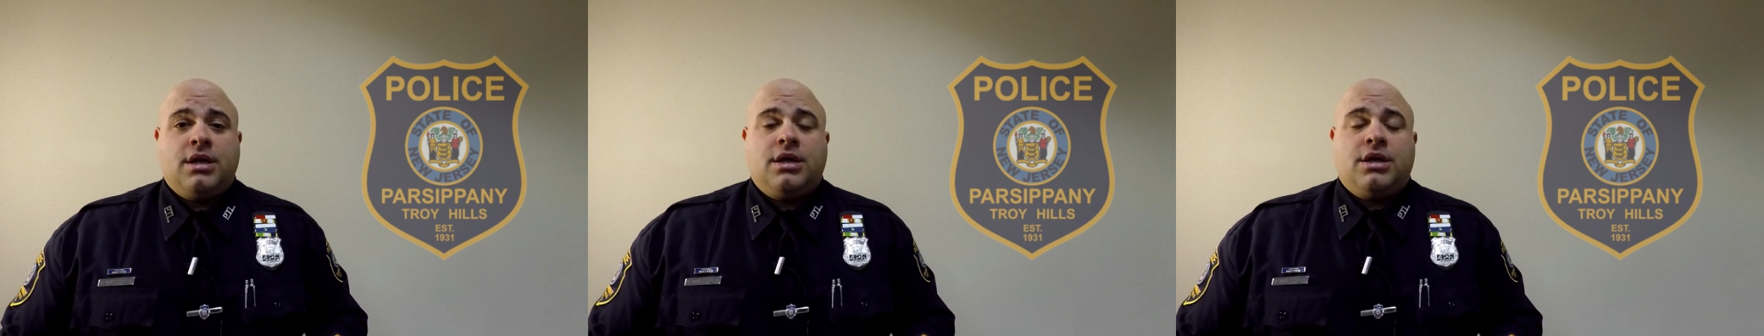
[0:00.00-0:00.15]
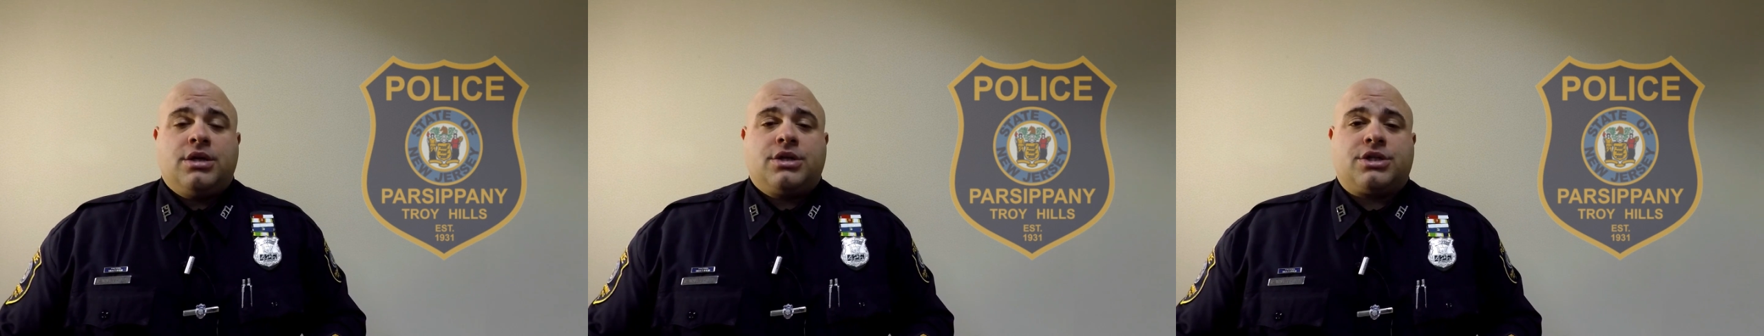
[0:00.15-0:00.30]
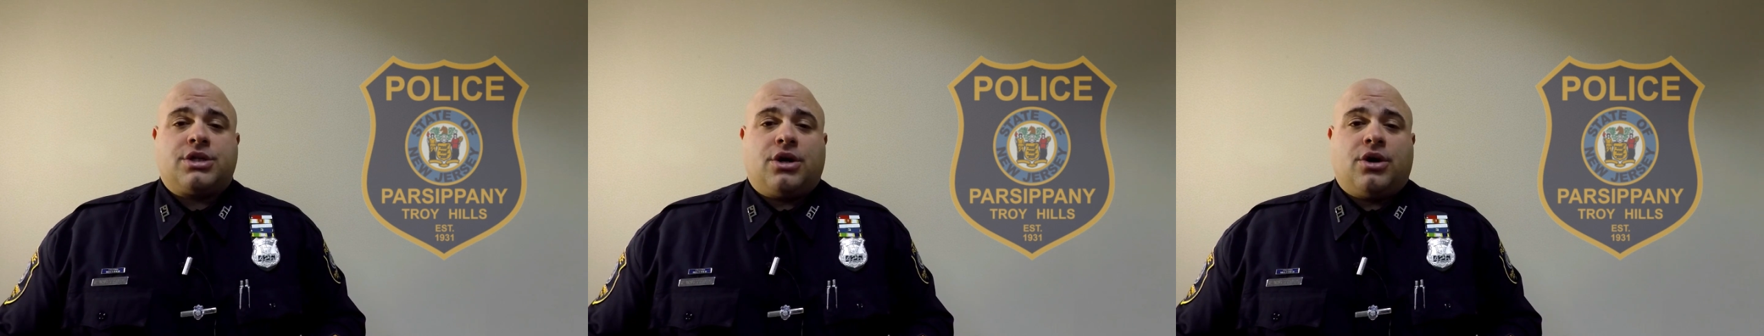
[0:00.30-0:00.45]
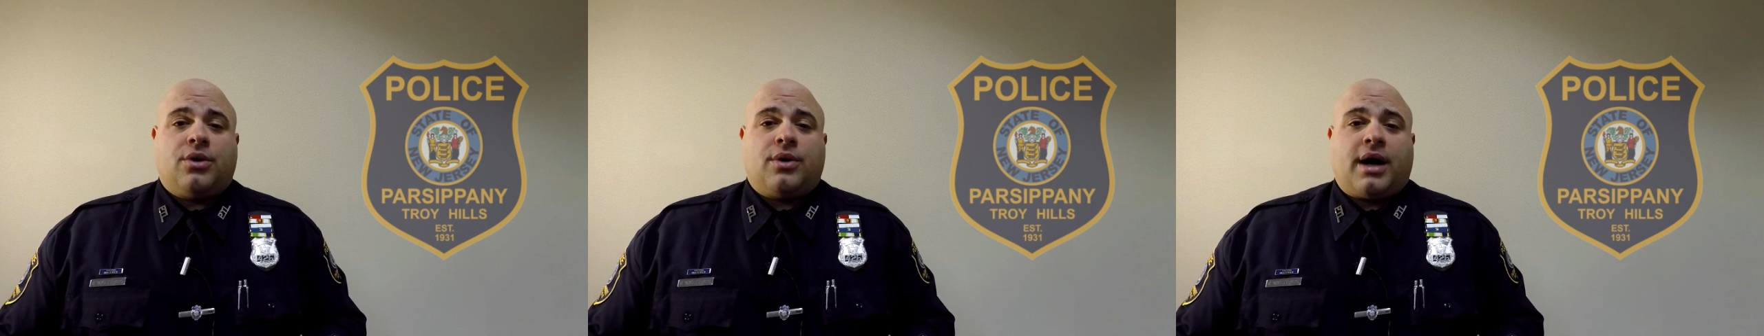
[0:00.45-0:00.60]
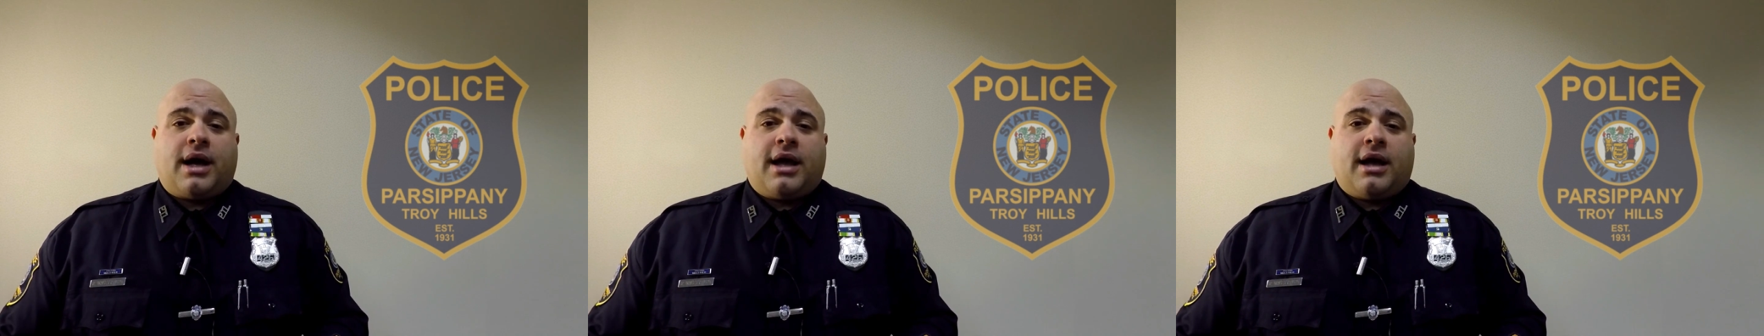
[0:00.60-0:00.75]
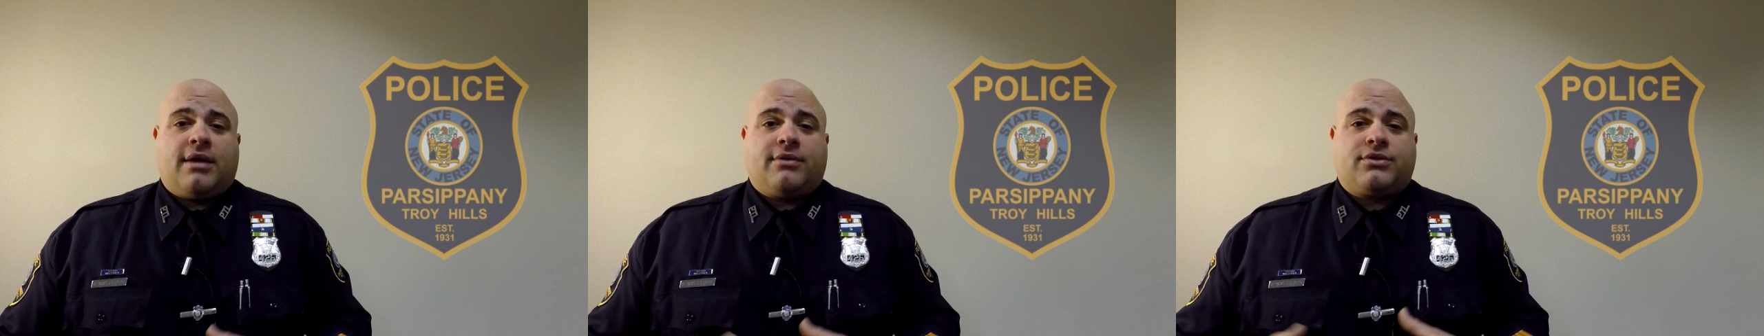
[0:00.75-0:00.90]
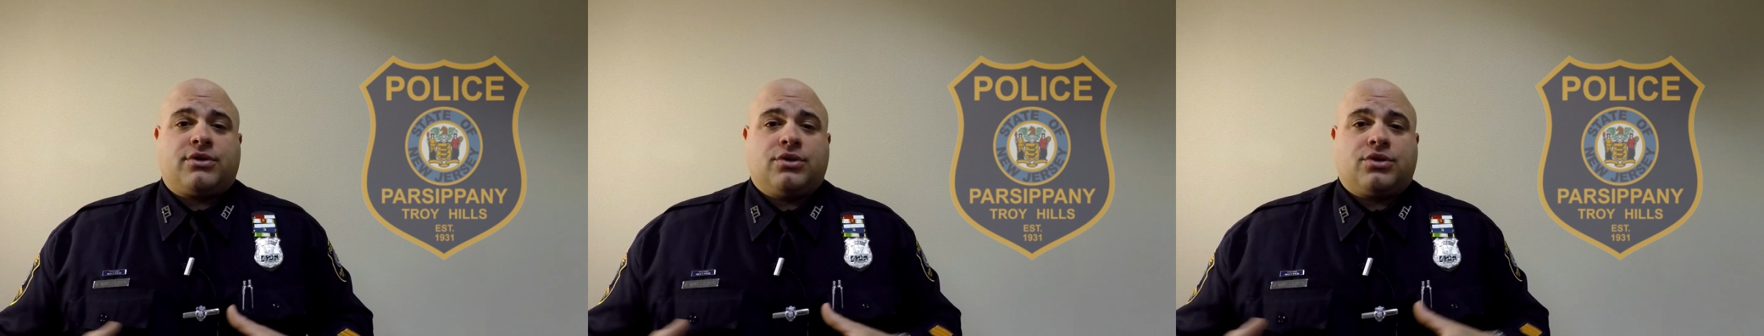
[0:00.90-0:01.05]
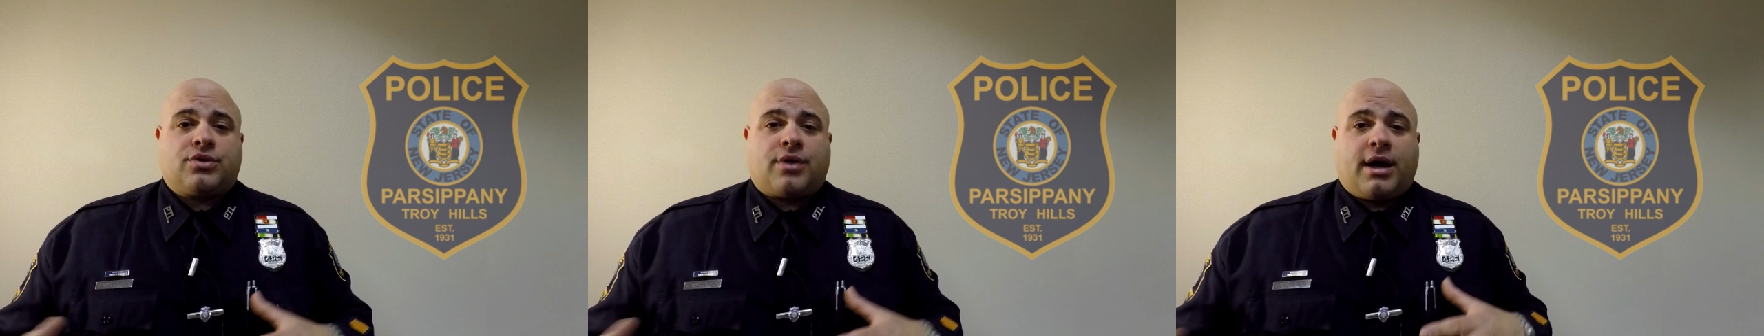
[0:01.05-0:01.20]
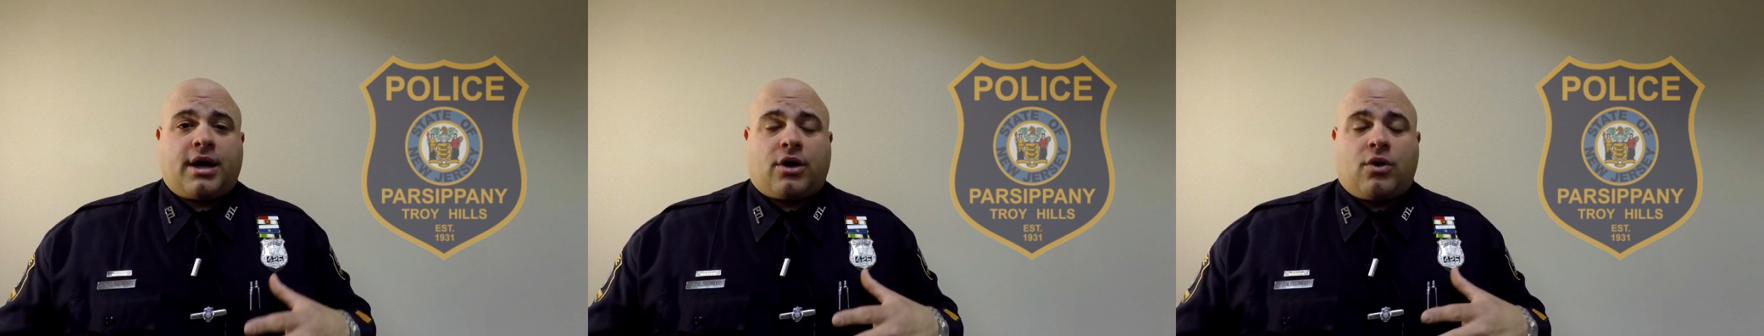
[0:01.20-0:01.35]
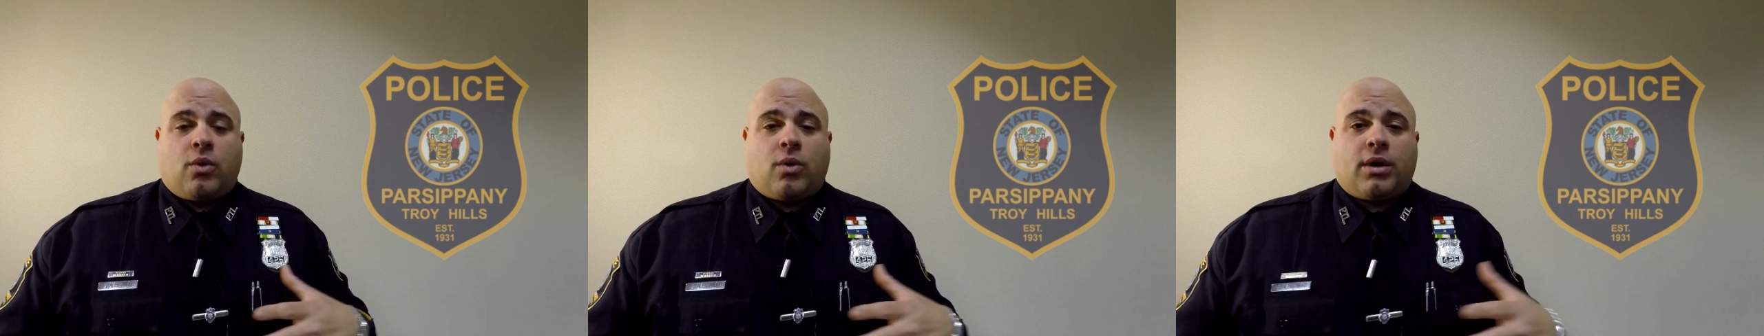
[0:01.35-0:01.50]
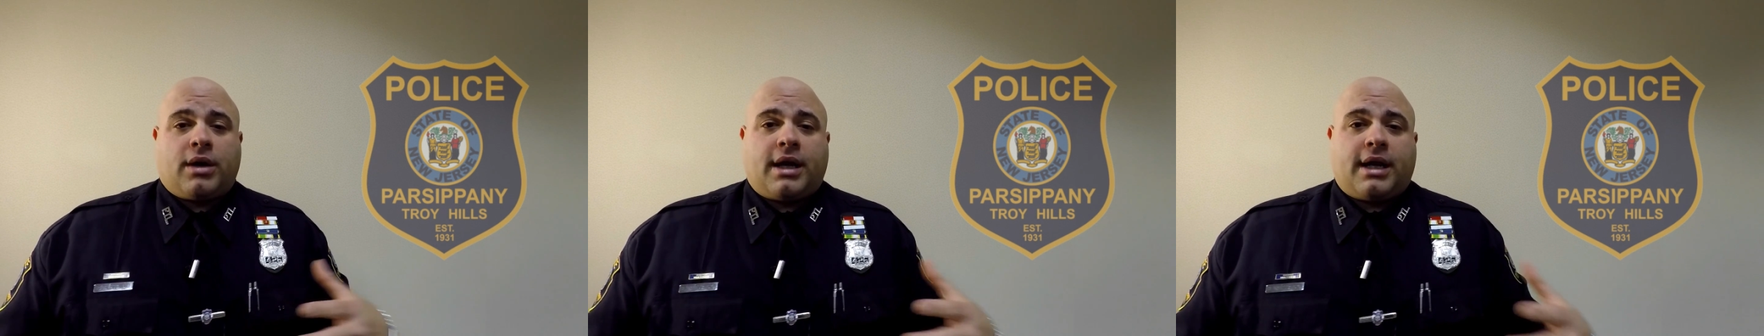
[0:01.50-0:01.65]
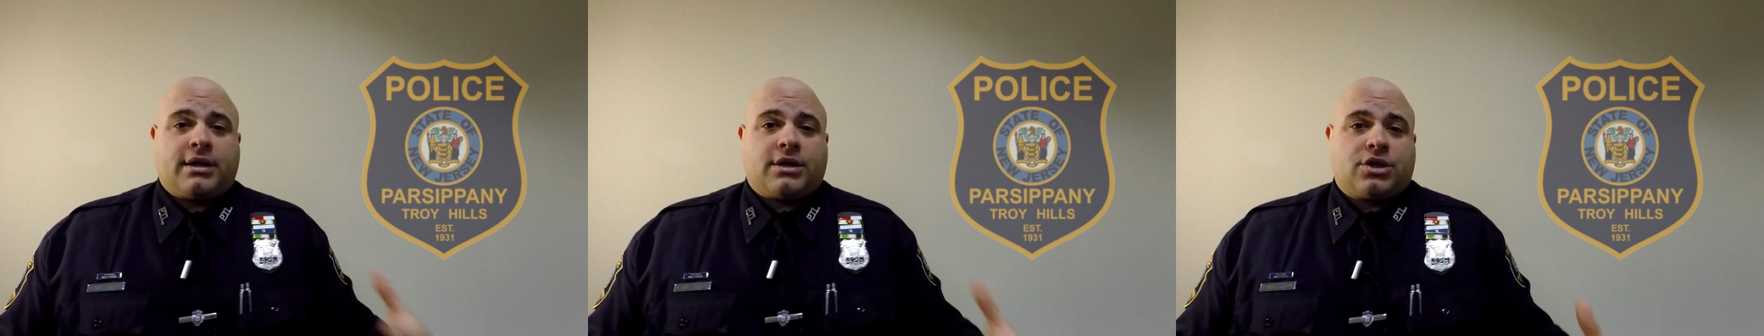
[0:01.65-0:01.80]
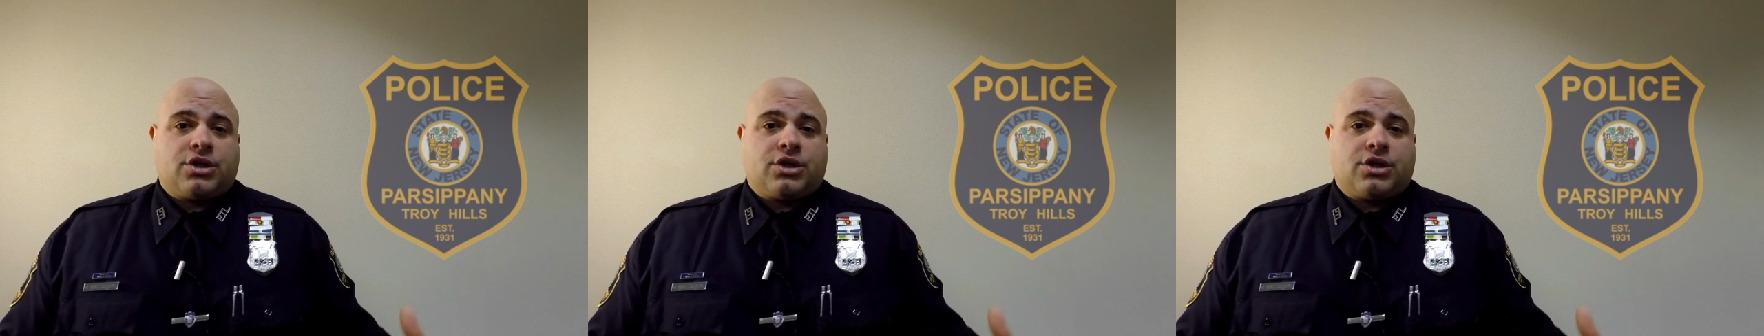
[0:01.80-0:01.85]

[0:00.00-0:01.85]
so I have to try and coordinate the